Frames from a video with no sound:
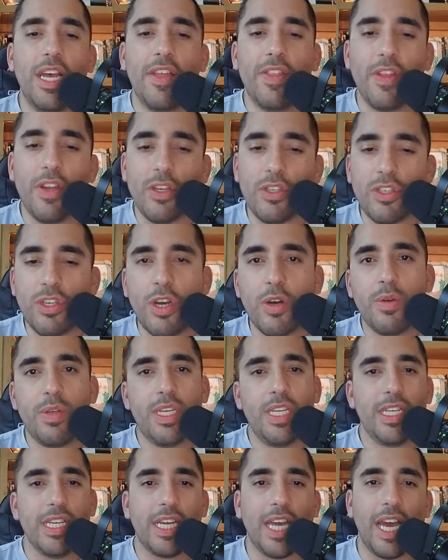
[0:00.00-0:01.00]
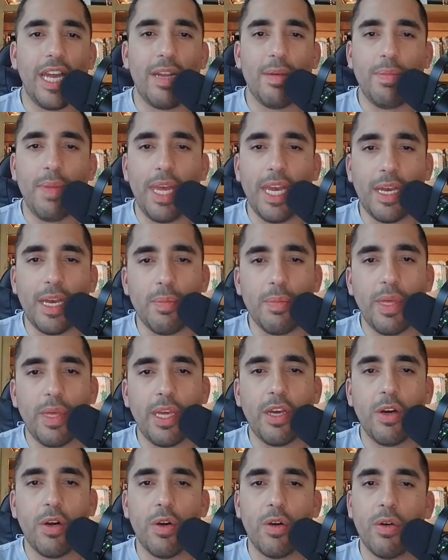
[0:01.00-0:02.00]
There's no need to kind of make a
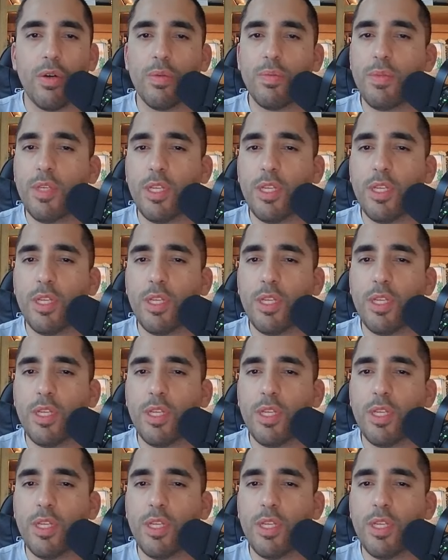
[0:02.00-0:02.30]
big old,